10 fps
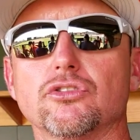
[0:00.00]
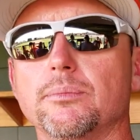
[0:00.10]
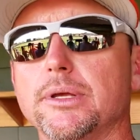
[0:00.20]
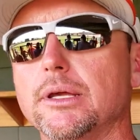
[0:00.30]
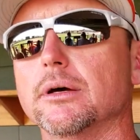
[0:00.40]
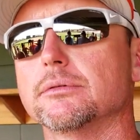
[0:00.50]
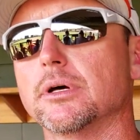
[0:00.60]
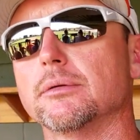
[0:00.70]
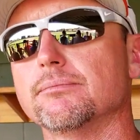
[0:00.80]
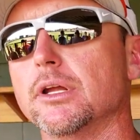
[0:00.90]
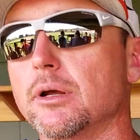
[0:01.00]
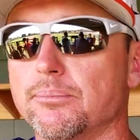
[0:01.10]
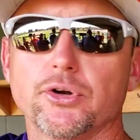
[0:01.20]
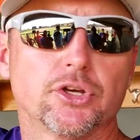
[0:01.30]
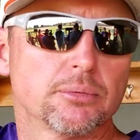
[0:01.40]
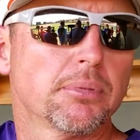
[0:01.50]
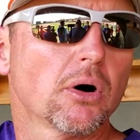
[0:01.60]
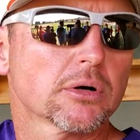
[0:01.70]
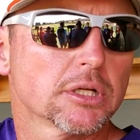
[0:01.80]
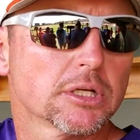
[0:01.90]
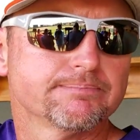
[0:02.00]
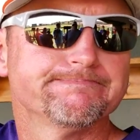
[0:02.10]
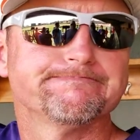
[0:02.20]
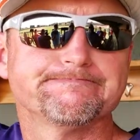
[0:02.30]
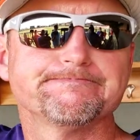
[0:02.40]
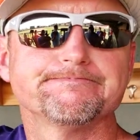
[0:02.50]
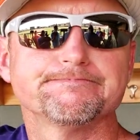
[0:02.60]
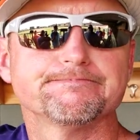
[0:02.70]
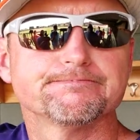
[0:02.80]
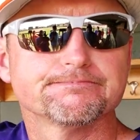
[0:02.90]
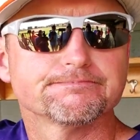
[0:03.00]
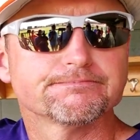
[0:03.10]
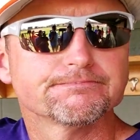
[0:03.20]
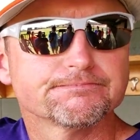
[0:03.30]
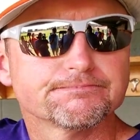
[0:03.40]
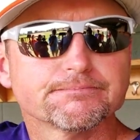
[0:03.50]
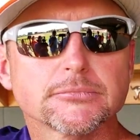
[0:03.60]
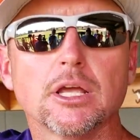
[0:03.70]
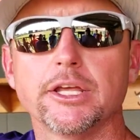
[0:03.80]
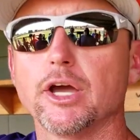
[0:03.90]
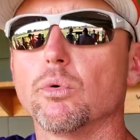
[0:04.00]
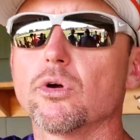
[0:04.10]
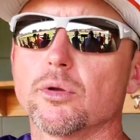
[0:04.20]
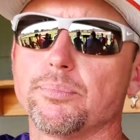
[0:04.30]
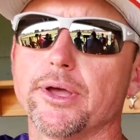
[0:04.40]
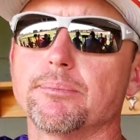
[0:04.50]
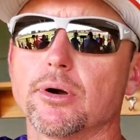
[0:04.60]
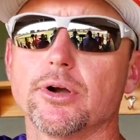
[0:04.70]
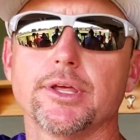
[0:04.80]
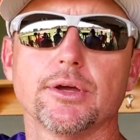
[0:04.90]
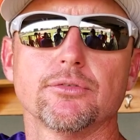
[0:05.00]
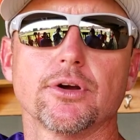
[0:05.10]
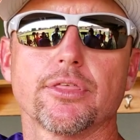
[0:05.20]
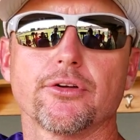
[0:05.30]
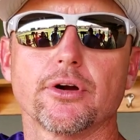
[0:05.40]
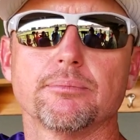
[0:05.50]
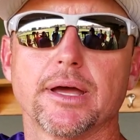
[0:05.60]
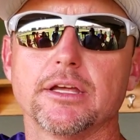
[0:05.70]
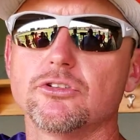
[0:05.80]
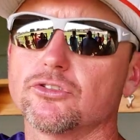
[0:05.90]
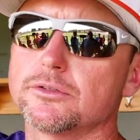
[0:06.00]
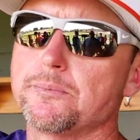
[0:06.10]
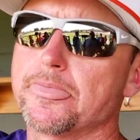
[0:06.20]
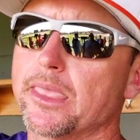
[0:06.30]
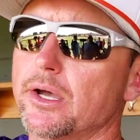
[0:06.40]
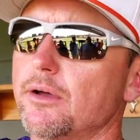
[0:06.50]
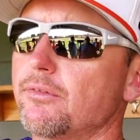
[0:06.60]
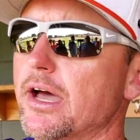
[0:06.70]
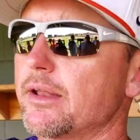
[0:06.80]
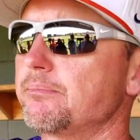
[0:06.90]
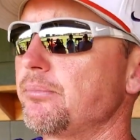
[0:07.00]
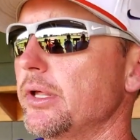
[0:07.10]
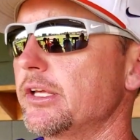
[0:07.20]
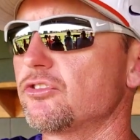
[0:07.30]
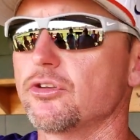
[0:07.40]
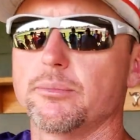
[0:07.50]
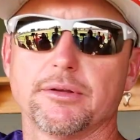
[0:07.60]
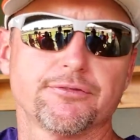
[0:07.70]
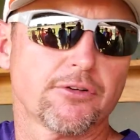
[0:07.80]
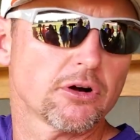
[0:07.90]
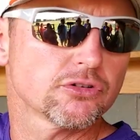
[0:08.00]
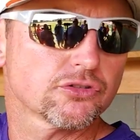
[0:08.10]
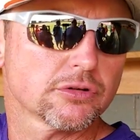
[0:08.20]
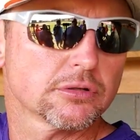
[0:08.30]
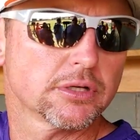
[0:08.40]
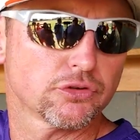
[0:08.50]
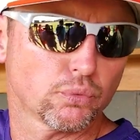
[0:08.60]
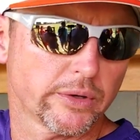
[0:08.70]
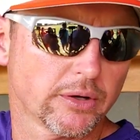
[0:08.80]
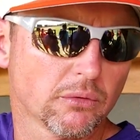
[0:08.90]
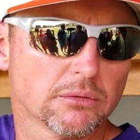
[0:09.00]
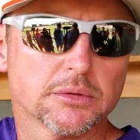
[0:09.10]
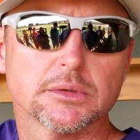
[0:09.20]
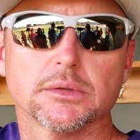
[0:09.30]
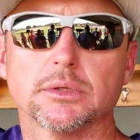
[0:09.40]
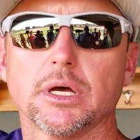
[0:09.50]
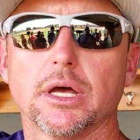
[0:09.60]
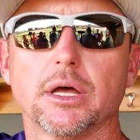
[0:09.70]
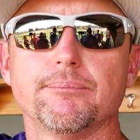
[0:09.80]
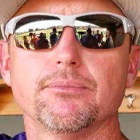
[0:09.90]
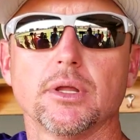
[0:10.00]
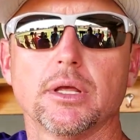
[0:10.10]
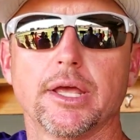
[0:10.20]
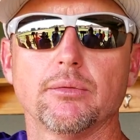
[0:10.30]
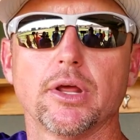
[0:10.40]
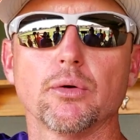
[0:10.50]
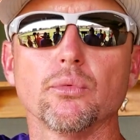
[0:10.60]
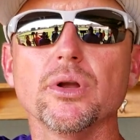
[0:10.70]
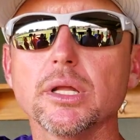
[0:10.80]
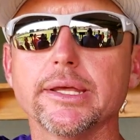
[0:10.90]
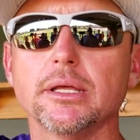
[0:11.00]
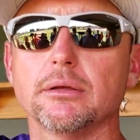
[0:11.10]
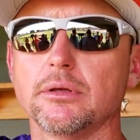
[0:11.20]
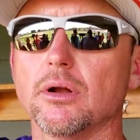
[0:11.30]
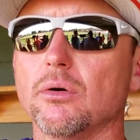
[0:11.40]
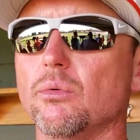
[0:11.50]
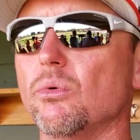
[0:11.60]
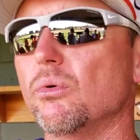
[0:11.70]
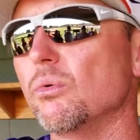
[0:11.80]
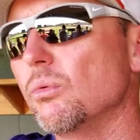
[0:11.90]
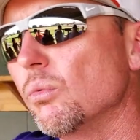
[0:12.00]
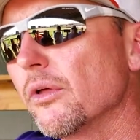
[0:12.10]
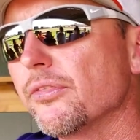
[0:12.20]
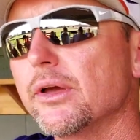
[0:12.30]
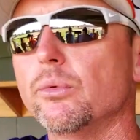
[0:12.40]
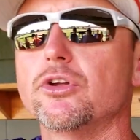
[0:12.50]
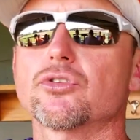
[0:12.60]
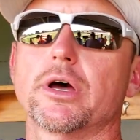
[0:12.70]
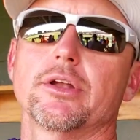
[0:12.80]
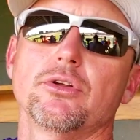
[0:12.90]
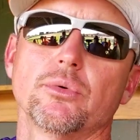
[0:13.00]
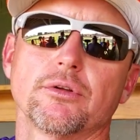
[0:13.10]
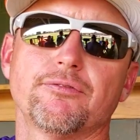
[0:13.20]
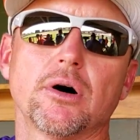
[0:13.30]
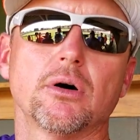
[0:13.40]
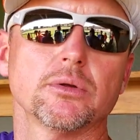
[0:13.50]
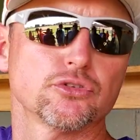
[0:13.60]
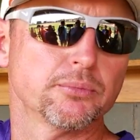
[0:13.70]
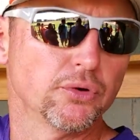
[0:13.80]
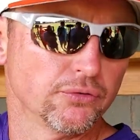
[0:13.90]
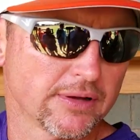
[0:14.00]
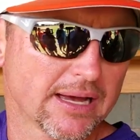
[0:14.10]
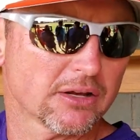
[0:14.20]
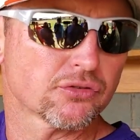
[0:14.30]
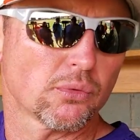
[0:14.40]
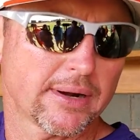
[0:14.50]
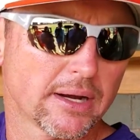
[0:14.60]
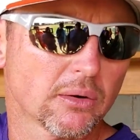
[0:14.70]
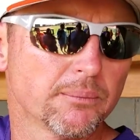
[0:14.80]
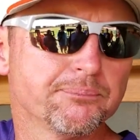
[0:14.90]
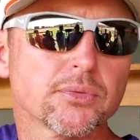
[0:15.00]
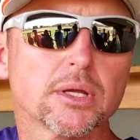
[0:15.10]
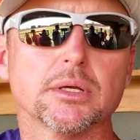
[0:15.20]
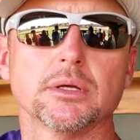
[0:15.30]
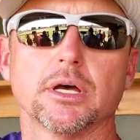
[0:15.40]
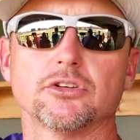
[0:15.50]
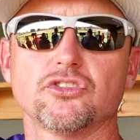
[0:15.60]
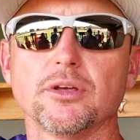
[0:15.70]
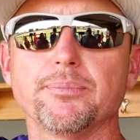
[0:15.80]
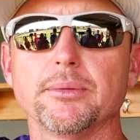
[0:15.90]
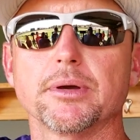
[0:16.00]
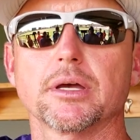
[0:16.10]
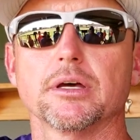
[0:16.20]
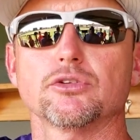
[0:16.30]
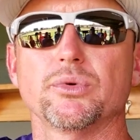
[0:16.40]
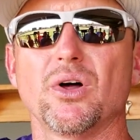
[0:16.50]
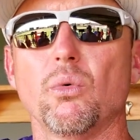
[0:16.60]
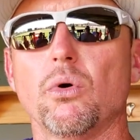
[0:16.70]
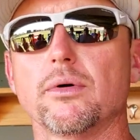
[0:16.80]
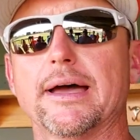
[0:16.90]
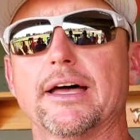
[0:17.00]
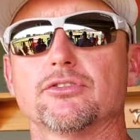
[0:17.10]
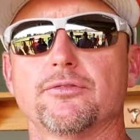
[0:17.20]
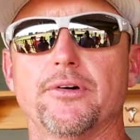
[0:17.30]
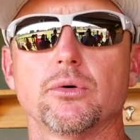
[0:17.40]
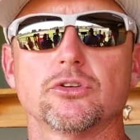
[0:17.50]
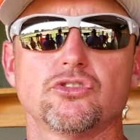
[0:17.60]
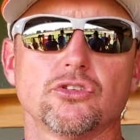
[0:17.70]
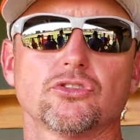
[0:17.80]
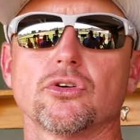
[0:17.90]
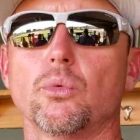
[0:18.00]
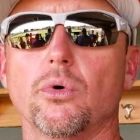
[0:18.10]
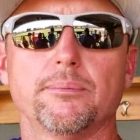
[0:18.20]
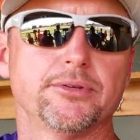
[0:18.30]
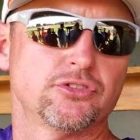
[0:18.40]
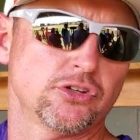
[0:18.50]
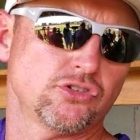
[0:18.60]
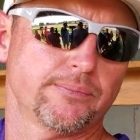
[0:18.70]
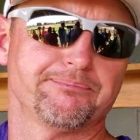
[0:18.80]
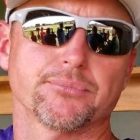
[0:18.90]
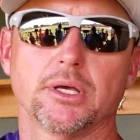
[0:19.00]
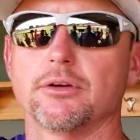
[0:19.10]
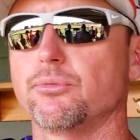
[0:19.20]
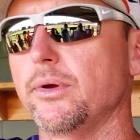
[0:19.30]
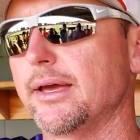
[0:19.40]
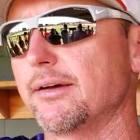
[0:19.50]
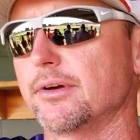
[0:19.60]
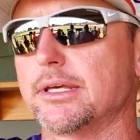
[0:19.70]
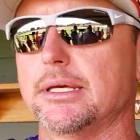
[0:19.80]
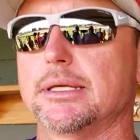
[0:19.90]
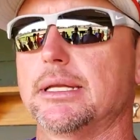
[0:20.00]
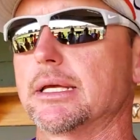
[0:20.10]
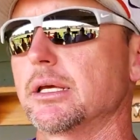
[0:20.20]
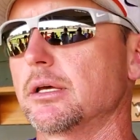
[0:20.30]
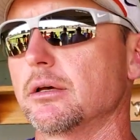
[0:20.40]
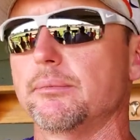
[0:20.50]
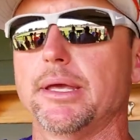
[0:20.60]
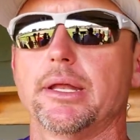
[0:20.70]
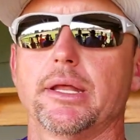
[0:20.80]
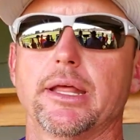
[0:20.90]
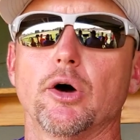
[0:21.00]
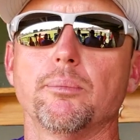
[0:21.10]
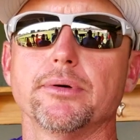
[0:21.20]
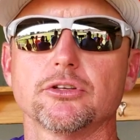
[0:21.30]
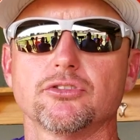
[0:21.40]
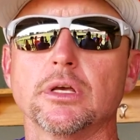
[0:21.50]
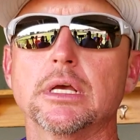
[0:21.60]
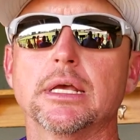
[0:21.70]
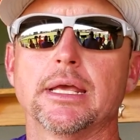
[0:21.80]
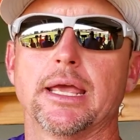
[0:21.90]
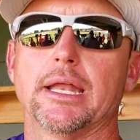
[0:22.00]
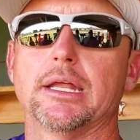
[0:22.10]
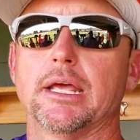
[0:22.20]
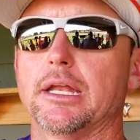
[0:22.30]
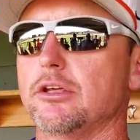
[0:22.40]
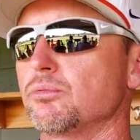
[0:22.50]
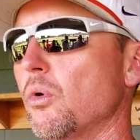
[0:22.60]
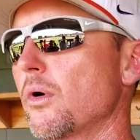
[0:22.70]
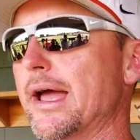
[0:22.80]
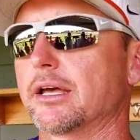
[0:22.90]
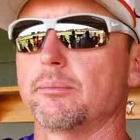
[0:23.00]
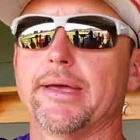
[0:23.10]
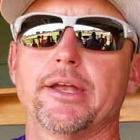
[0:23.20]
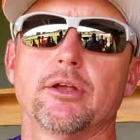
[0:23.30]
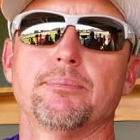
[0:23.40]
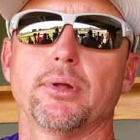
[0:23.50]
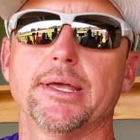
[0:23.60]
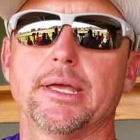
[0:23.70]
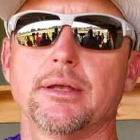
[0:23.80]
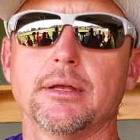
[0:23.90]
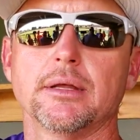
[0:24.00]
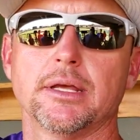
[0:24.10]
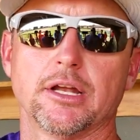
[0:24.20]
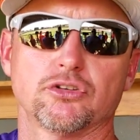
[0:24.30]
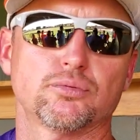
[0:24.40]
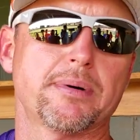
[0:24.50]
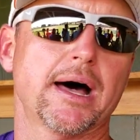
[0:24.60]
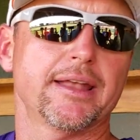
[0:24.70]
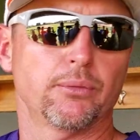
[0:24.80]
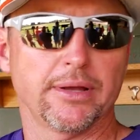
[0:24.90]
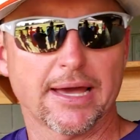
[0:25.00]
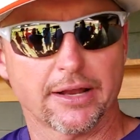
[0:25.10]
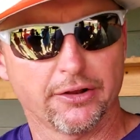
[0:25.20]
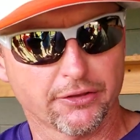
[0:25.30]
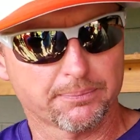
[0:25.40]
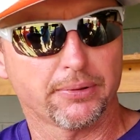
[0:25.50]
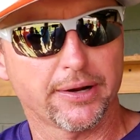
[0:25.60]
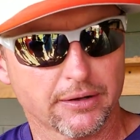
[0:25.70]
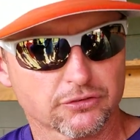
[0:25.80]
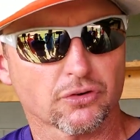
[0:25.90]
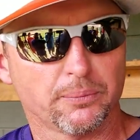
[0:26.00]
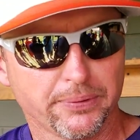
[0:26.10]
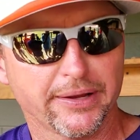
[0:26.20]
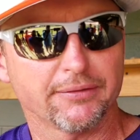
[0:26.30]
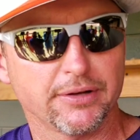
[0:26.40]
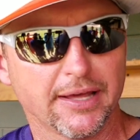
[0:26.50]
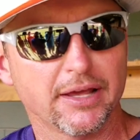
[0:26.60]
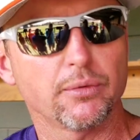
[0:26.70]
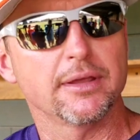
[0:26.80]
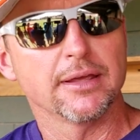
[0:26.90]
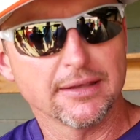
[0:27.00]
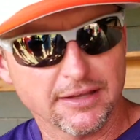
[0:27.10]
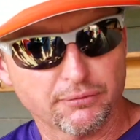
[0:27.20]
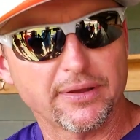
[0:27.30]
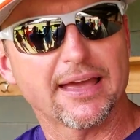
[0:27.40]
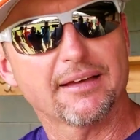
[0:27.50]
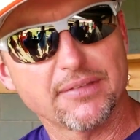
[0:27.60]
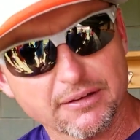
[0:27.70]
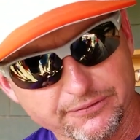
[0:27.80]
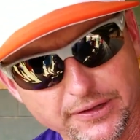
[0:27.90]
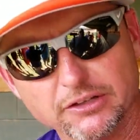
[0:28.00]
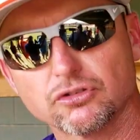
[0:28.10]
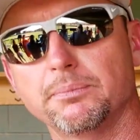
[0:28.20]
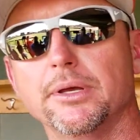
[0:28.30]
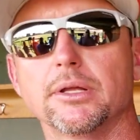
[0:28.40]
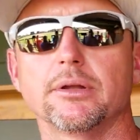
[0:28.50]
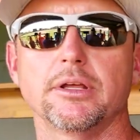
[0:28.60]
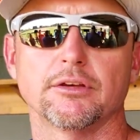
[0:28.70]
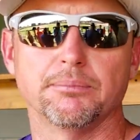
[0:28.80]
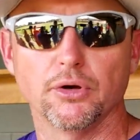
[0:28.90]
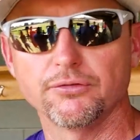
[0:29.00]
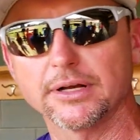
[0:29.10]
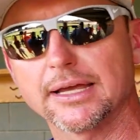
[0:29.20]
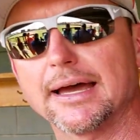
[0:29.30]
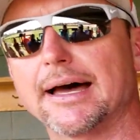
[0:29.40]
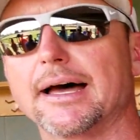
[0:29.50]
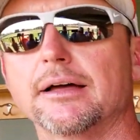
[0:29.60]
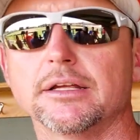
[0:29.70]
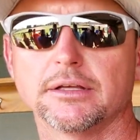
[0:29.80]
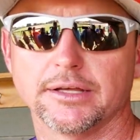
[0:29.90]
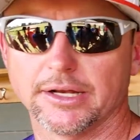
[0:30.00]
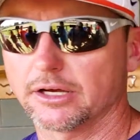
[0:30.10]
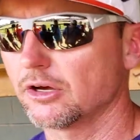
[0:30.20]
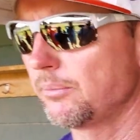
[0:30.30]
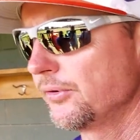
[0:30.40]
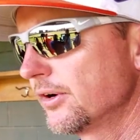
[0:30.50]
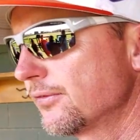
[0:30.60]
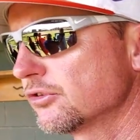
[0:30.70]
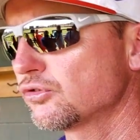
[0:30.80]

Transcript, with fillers: to be a, a pretty good ball club. Grayson get a shot at third. Yeah, we're going to play Birdie over at third base. Uh, I've got him playing some at first as well. Uh, and, and really, you know, one thing we try to do in the fall is move guys around uh, simply because we don't want guys to focus just on one position. If we have a kid that can come in and help us and, and he's more acclimated to playing in a spot that we got another player that's going to play every day, we if we have that flexibility of moving a guy in a couple different